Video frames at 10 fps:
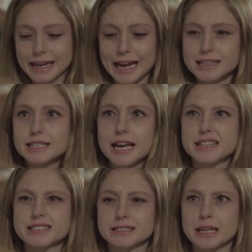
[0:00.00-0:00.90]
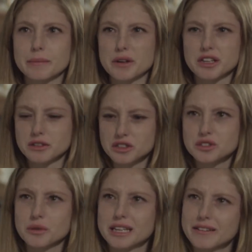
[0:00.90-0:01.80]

I can't take this anymore, the looks you